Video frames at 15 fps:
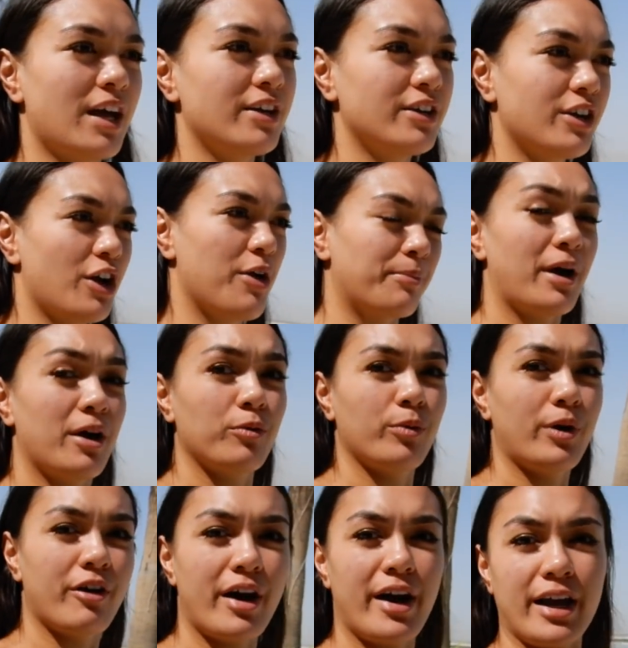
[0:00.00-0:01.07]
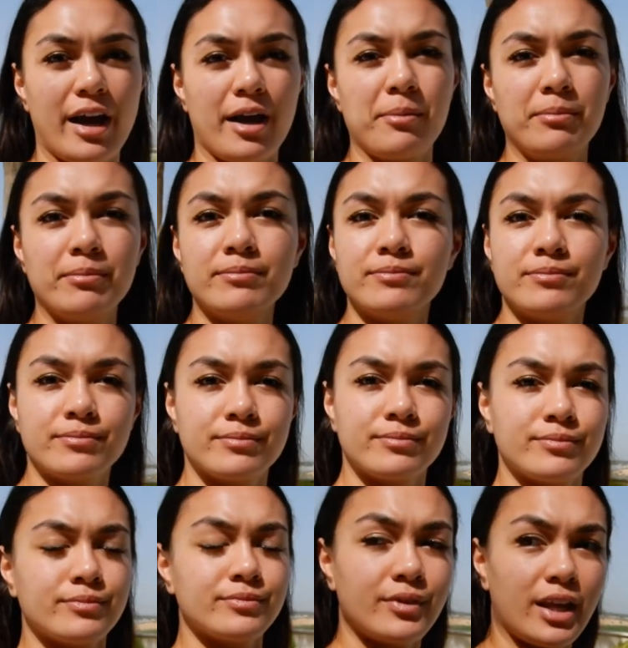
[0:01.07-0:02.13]
I don't know, but where I am
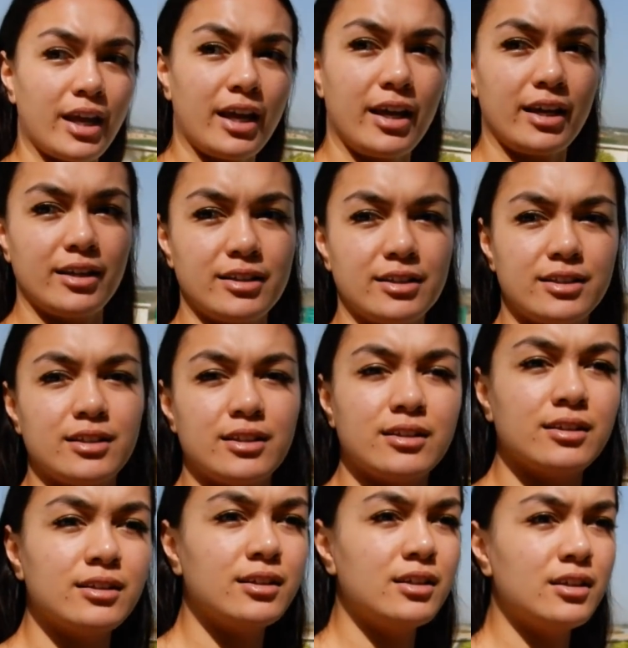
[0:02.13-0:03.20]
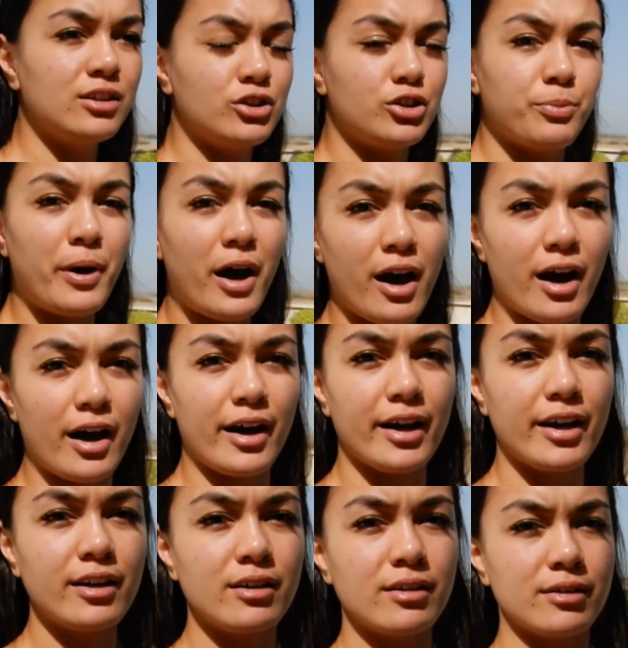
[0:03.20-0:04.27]
in
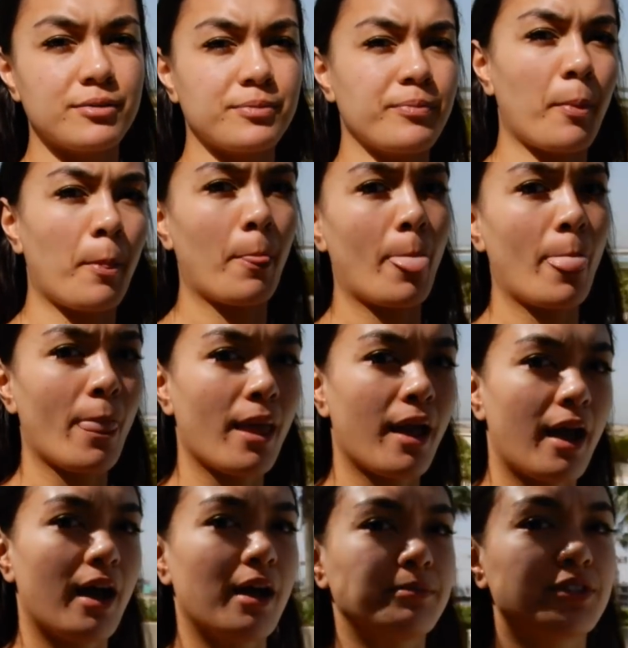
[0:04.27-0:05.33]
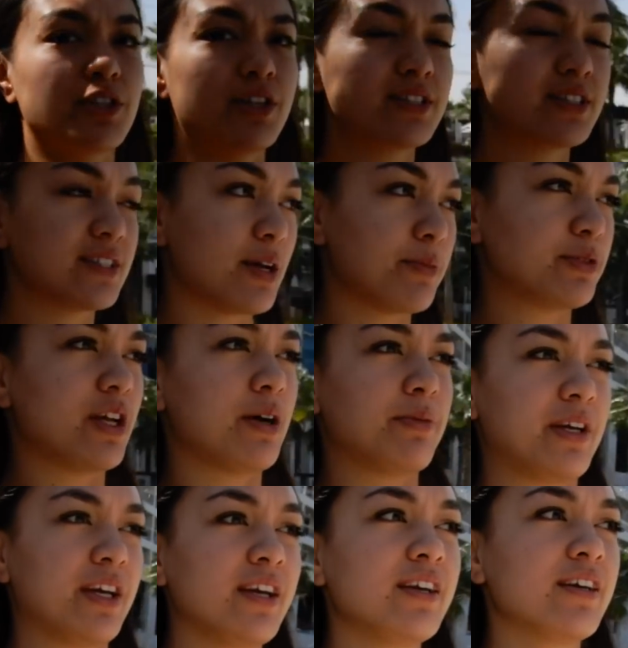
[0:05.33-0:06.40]
Dubai, so this is Abu
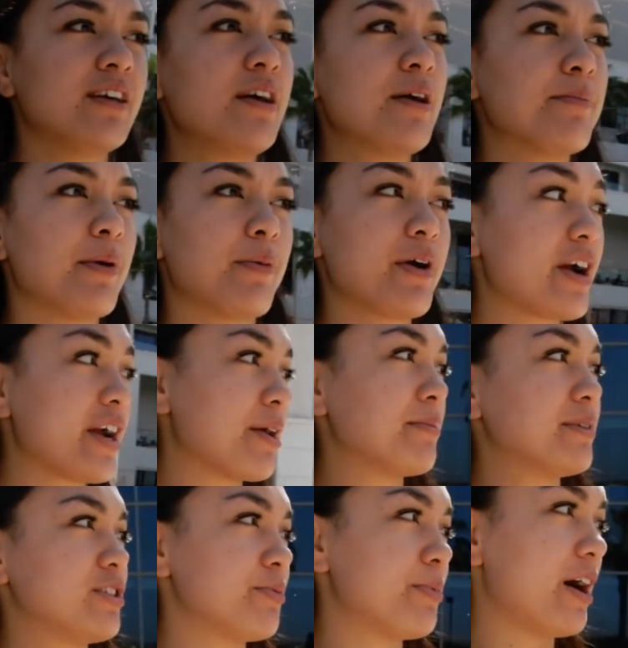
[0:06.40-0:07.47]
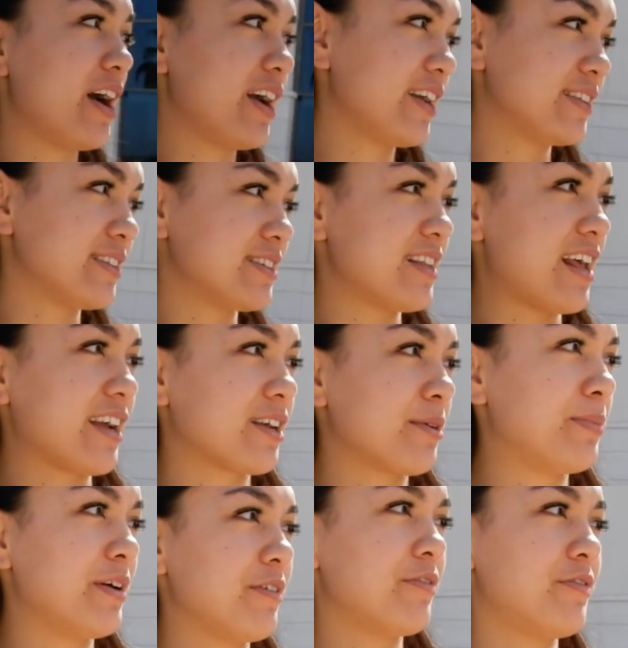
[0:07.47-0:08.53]
Dhabi, but where I am in Dubai, it's like
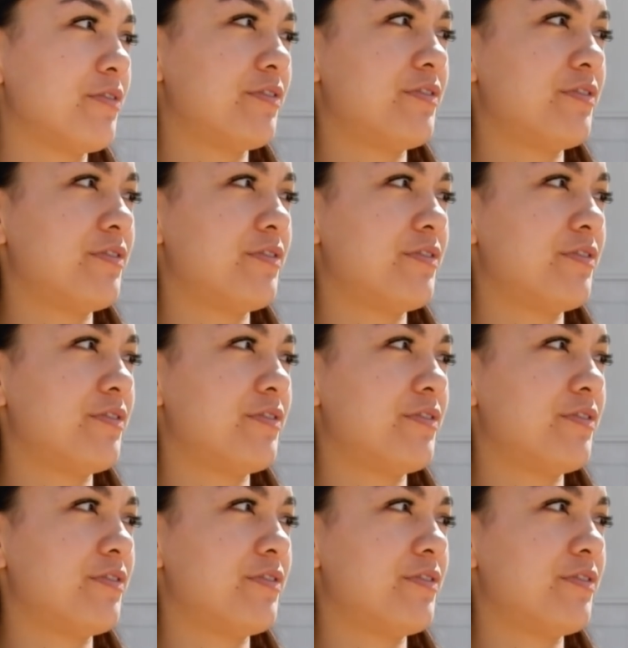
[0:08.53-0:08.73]
a bit